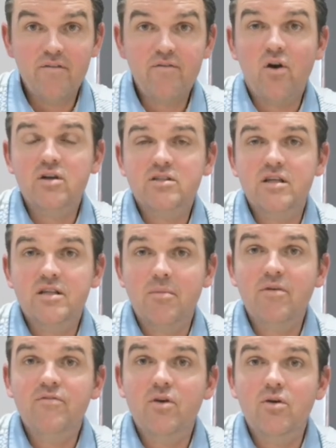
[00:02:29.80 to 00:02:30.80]
Unfortunately,
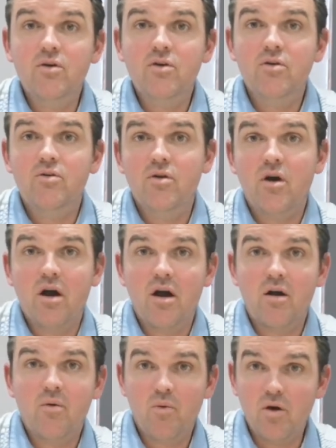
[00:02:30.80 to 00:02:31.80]
some of you who
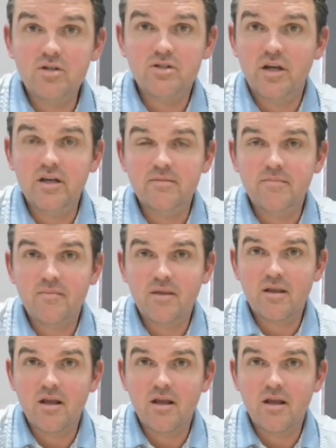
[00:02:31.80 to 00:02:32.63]
are watching